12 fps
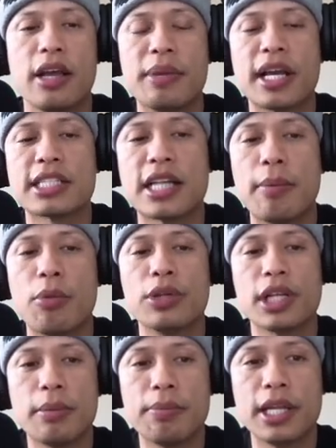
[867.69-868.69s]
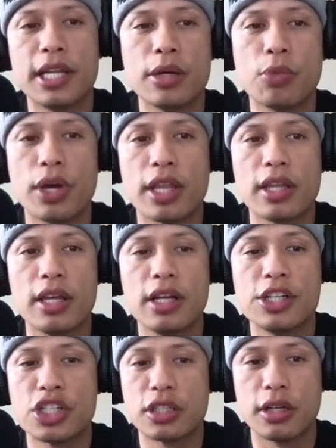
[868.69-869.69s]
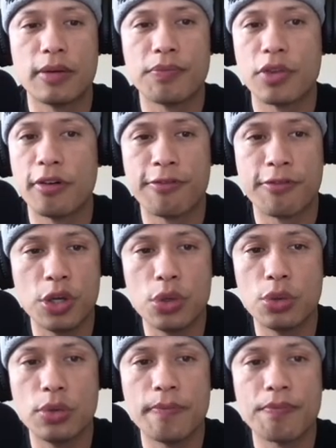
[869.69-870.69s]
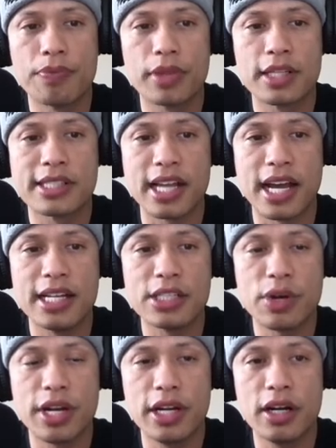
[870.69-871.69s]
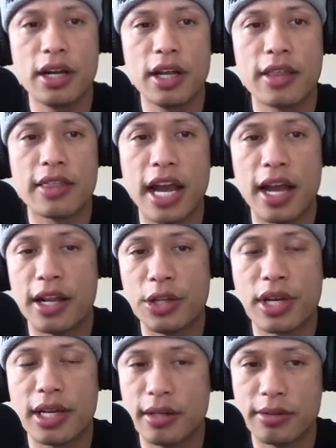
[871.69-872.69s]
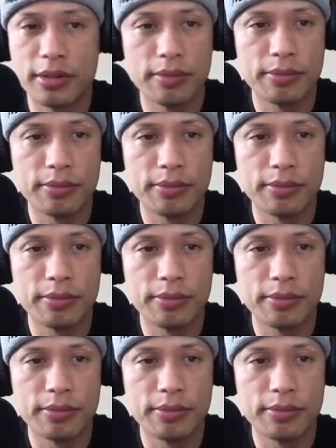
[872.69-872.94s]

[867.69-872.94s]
because I'm only competing with just a, a few sites right here that you can